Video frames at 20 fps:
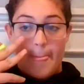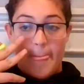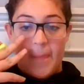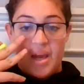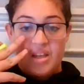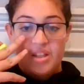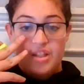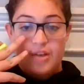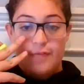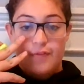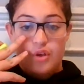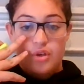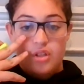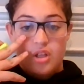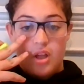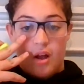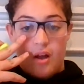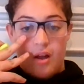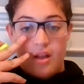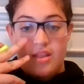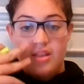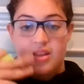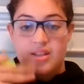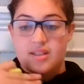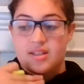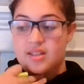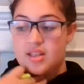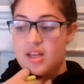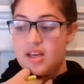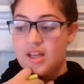interviews in the
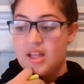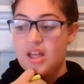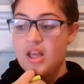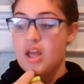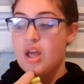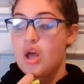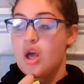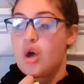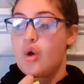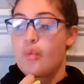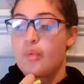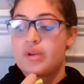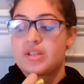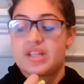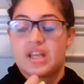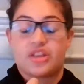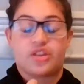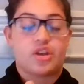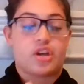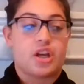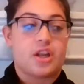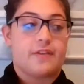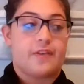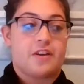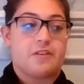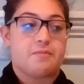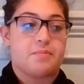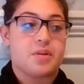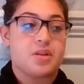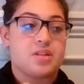study was that
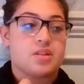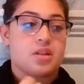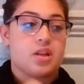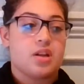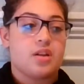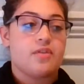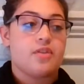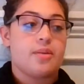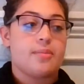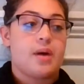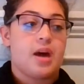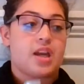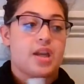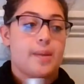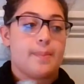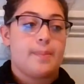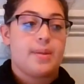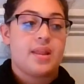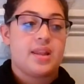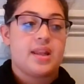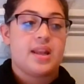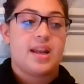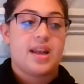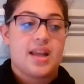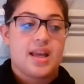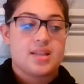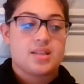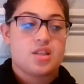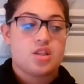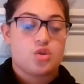35% of them had completed
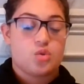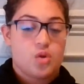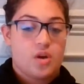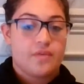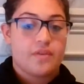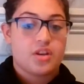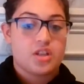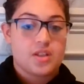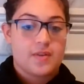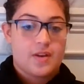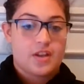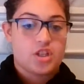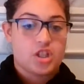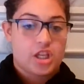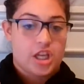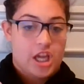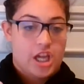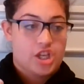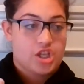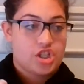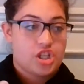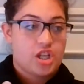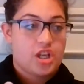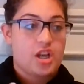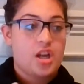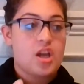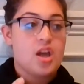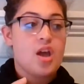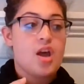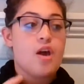less than 12 years of
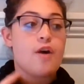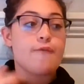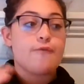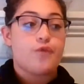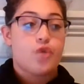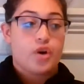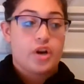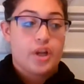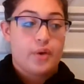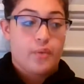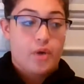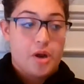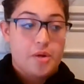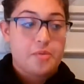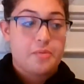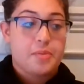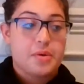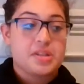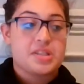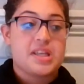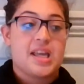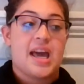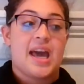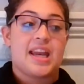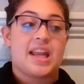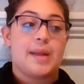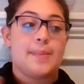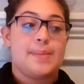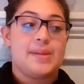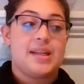education, 41%
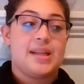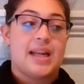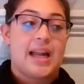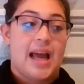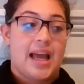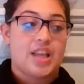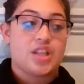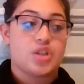had completed high